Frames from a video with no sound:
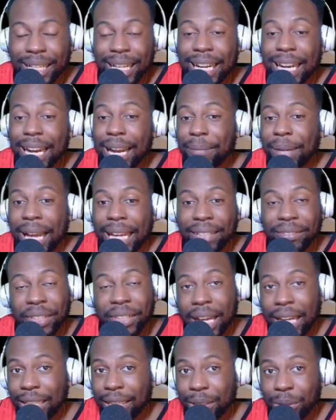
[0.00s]
And I'm not even
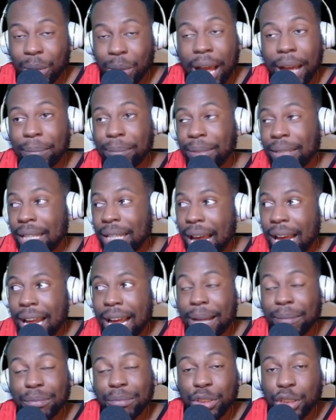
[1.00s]
lying to you. I'm not,
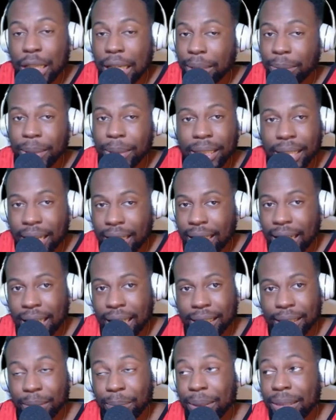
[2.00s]
I'm genuinely not
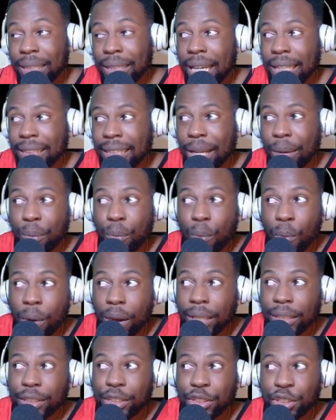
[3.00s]
lying to you. Besides that
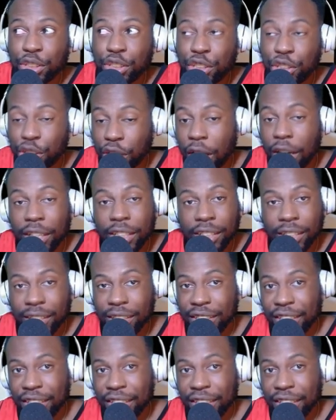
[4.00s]
one stunk